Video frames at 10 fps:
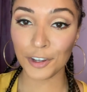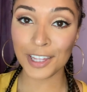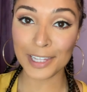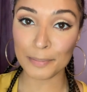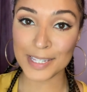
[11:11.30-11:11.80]
the
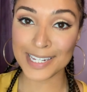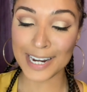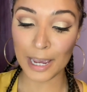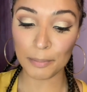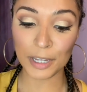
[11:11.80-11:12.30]
lips
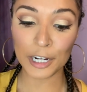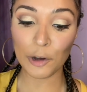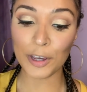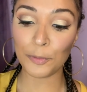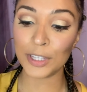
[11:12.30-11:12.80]
today, I'm gonna go
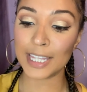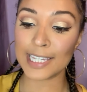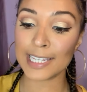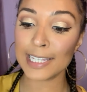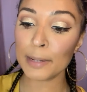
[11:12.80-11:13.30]
in with
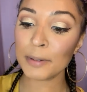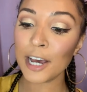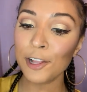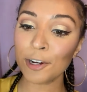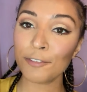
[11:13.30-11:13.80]
this lip
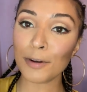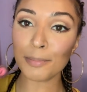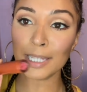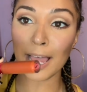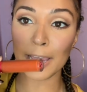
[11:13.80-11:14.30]
color from
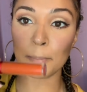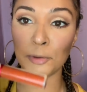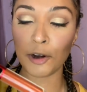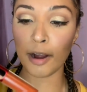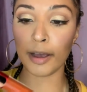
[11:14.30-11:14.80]
Lime
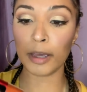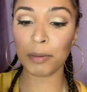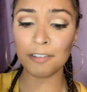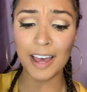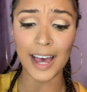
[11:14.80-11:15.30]
Crime.
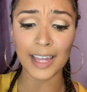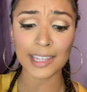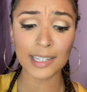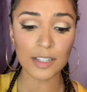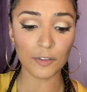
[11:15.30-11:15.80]
I've had
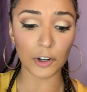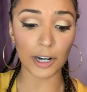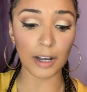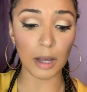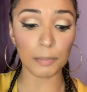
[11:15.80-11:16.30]
this for a
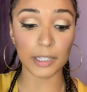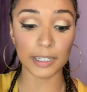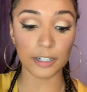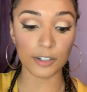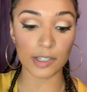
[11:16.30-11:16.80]
couple of
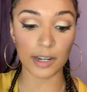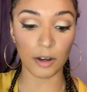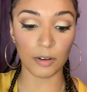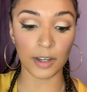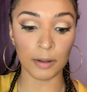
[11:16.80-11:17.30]
years
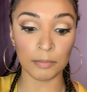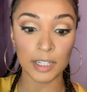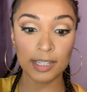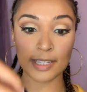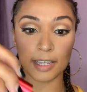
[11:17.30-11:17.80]
now.
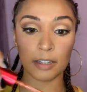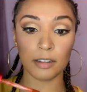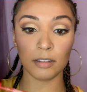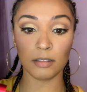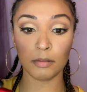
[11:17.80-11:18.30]
It's like,
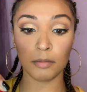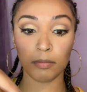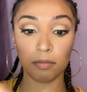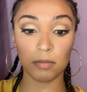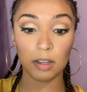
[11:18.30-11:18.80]

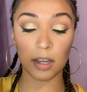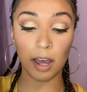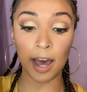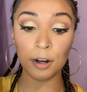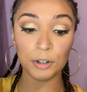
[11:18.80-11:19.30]

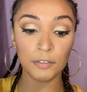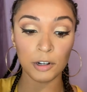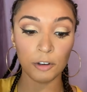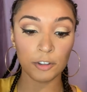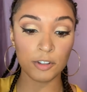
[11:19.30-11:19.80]
I don't even
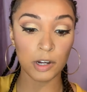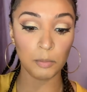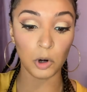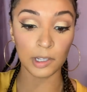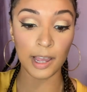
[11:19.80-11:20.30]
know if there's any
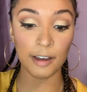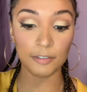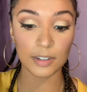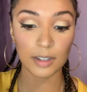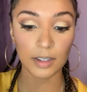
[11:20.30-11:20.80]
more
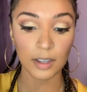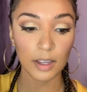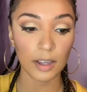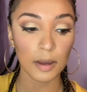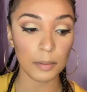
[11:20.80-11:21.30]
left,
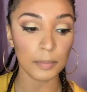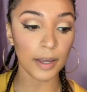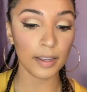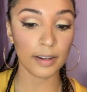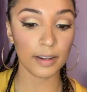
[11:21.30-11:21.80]

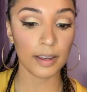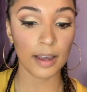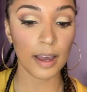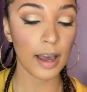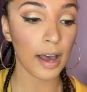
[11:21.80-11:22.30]
but
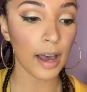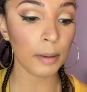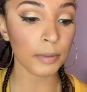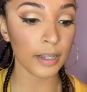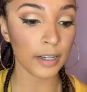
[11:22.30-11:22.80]

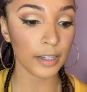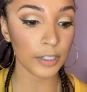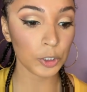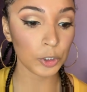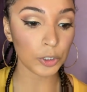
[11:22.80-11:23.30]
I'm gonna
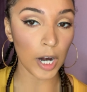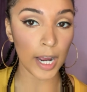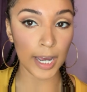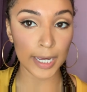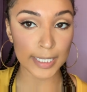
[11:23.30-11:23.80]

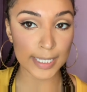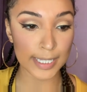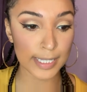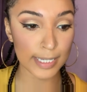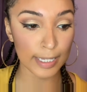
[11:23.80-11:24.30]
try to
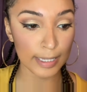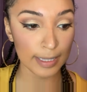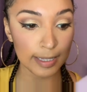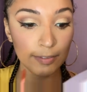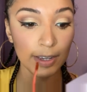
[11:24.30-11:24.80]
see
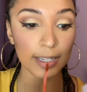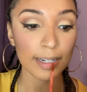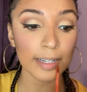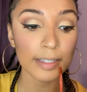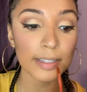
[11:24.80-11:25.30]
if I
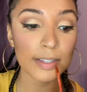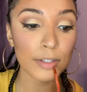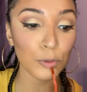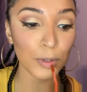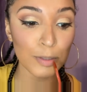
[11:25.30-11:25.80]
can
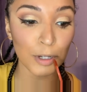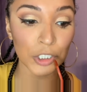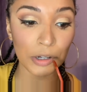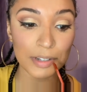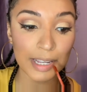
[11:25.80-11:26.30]
scoop as much
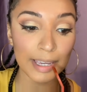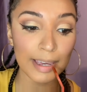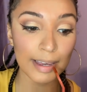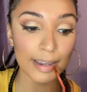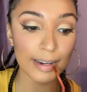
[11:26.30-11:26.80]
out as I
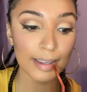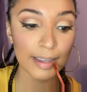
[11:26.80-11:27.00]
can.